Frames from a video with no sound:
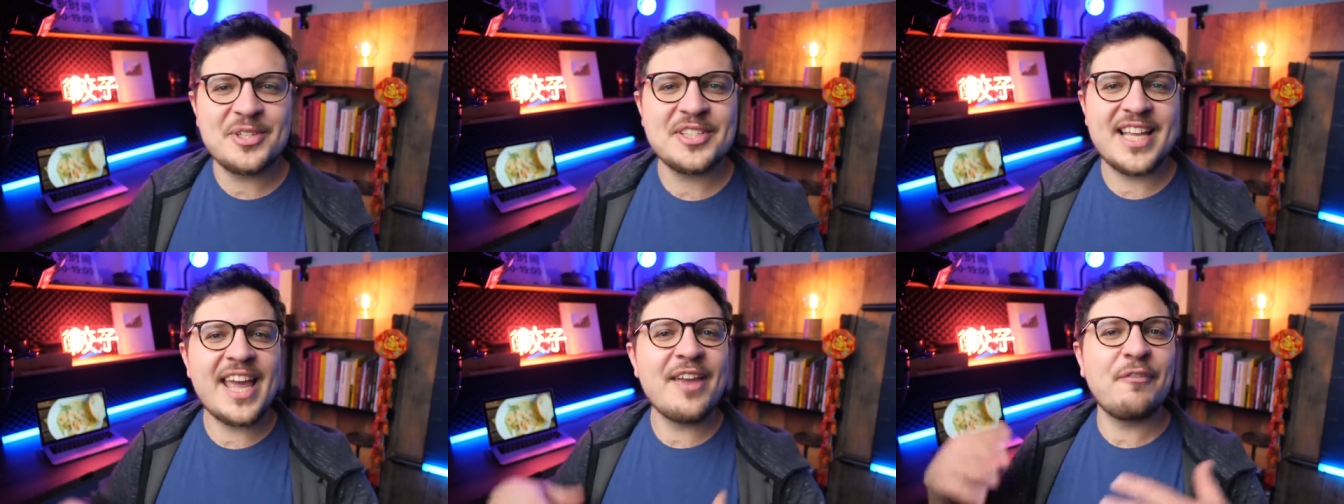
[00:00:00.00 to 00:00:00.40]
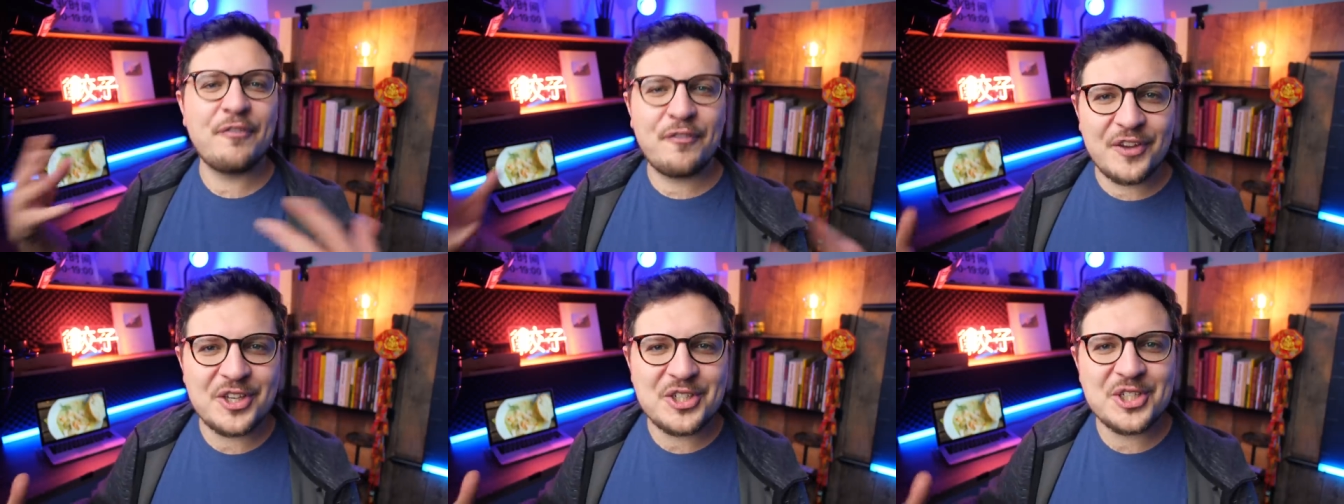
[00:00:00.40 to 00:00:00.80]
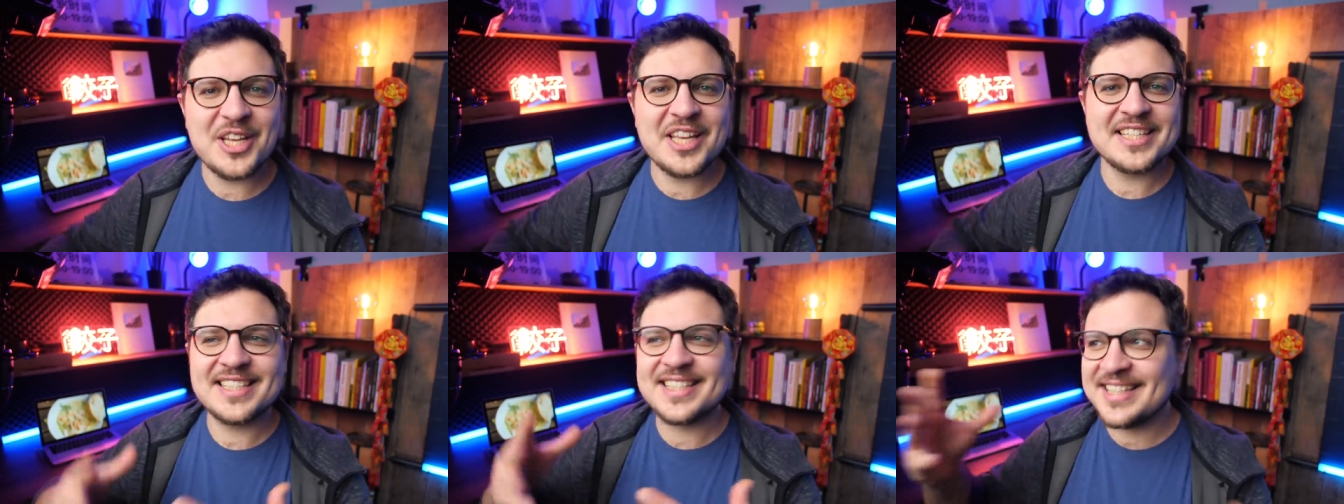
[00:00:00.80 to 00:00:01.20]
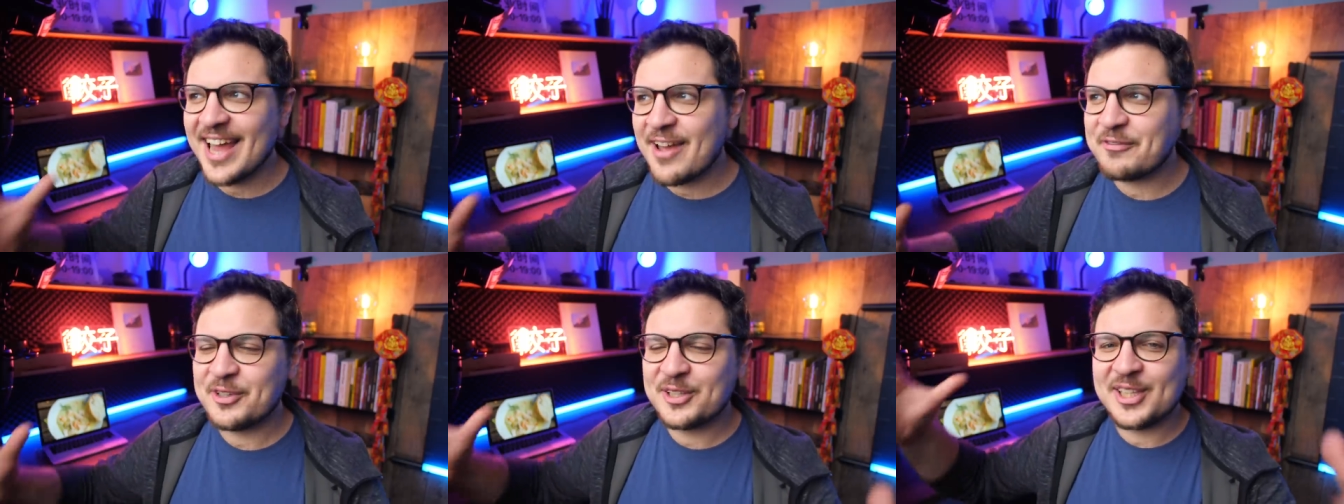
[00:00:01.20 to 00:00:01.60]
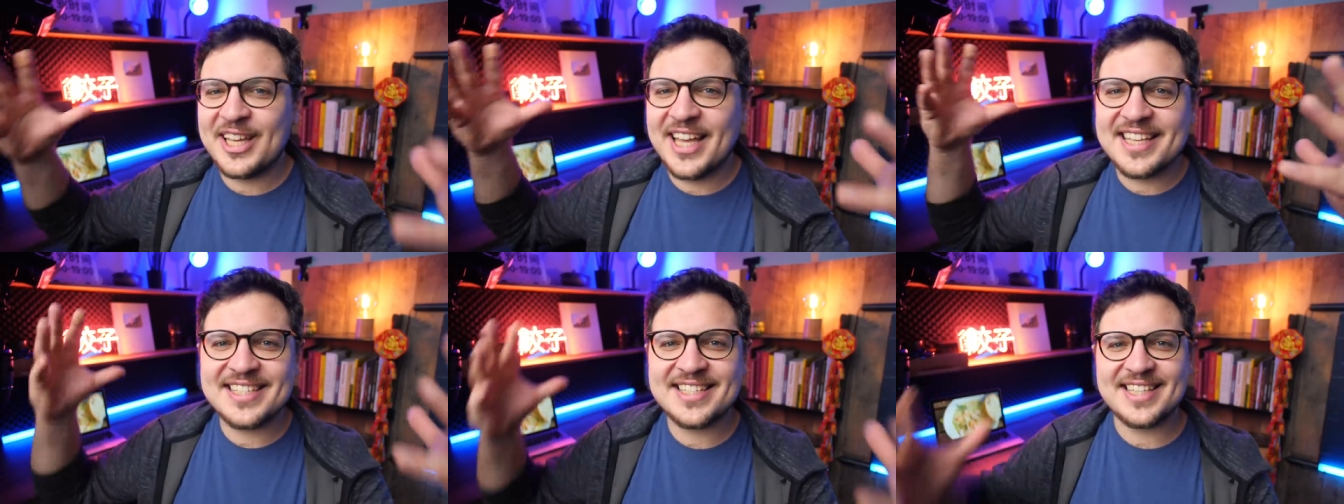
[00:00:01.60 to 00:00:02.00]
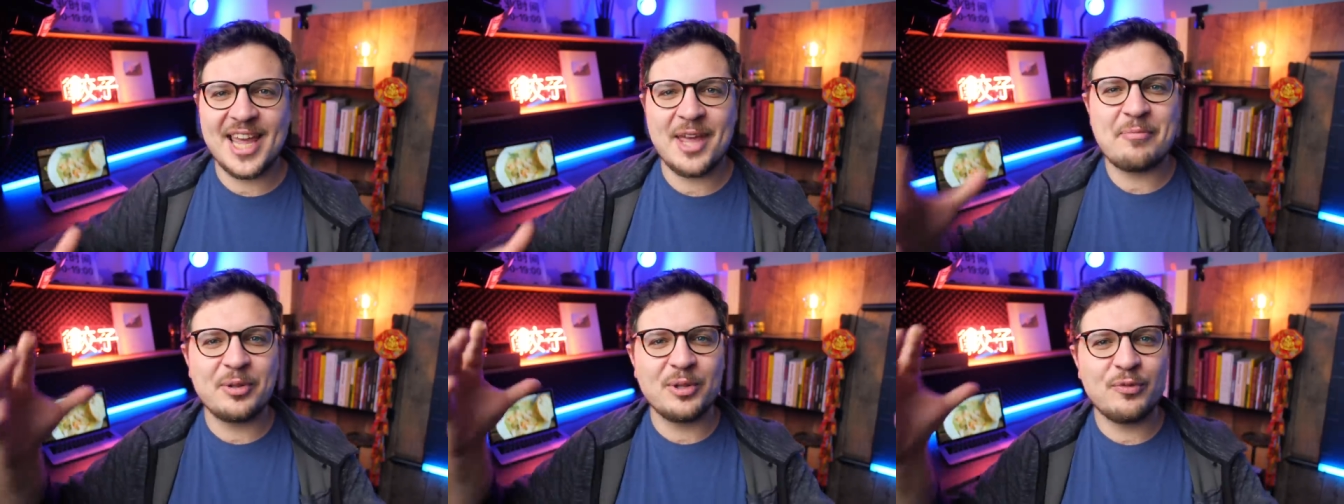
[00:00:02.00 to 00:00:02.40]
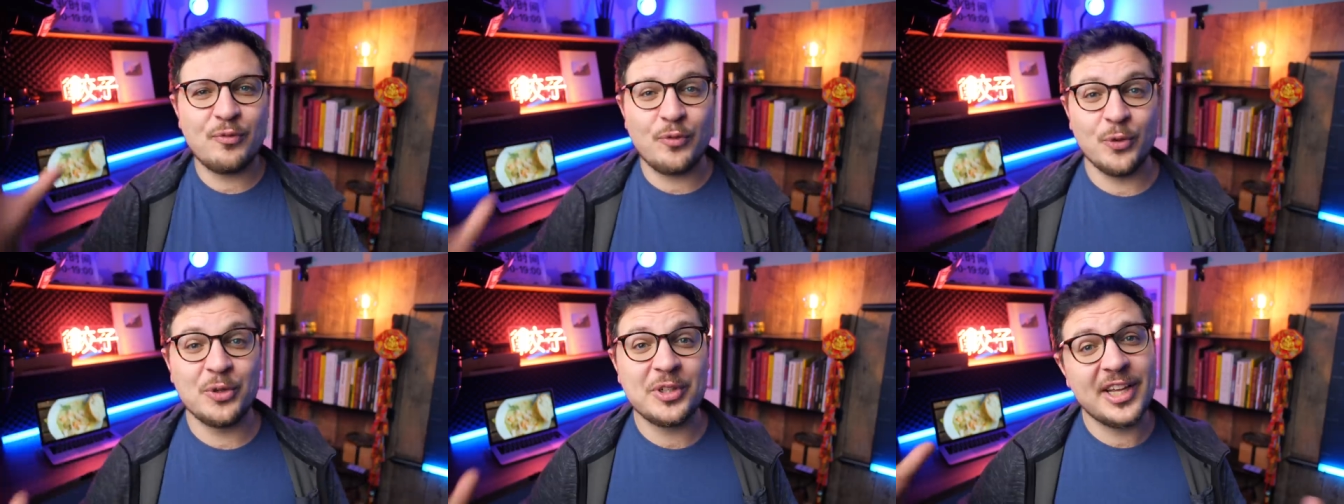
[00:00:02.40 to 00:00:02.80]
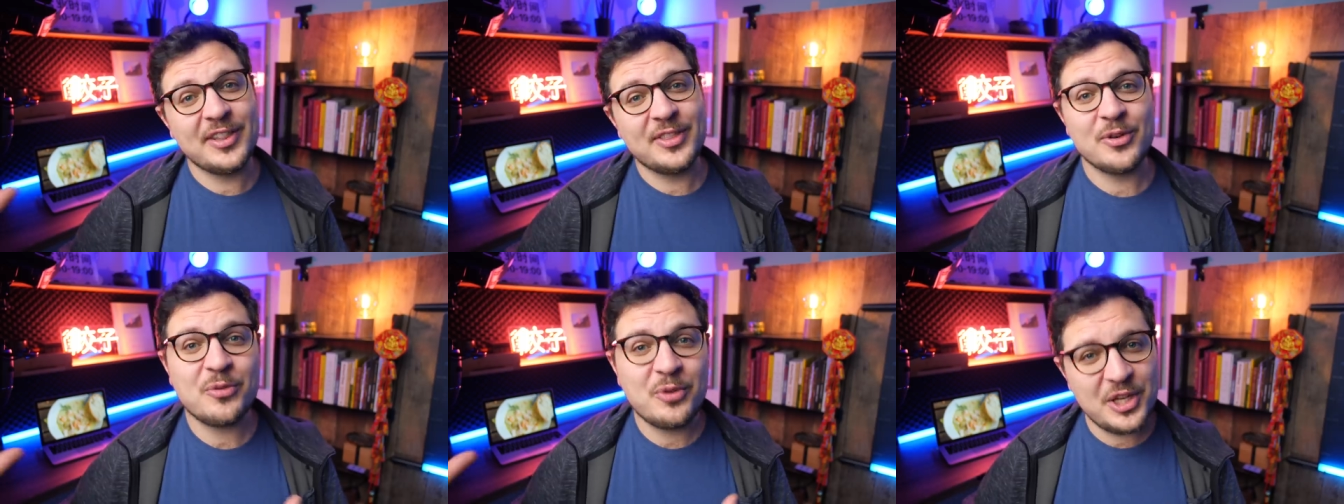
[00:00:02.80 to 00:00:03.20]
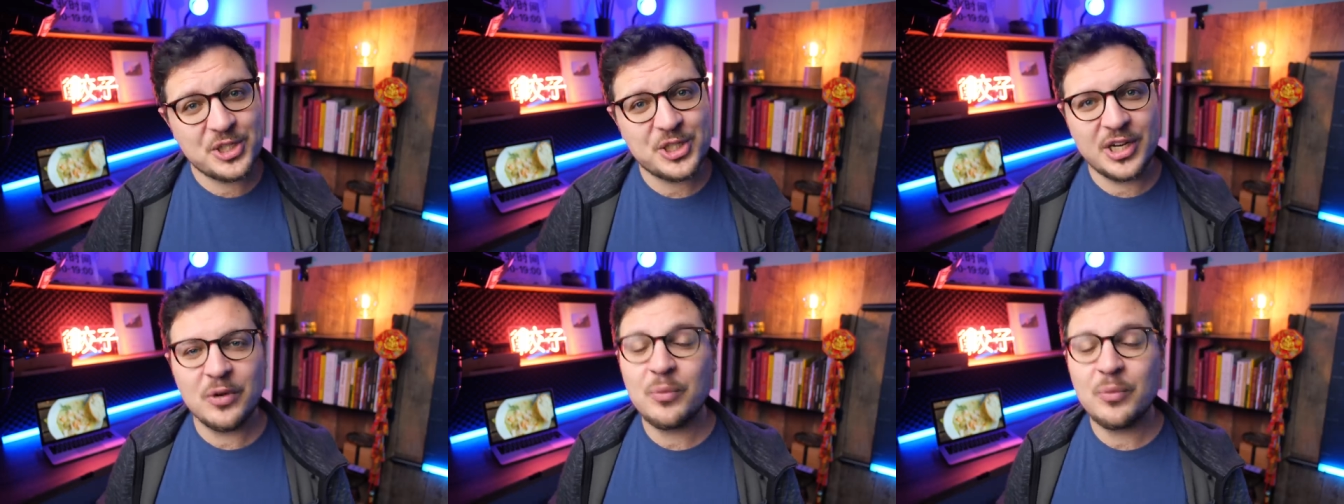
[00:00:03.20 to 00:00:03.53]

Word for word: to say, fish is definitely a staple food in the region,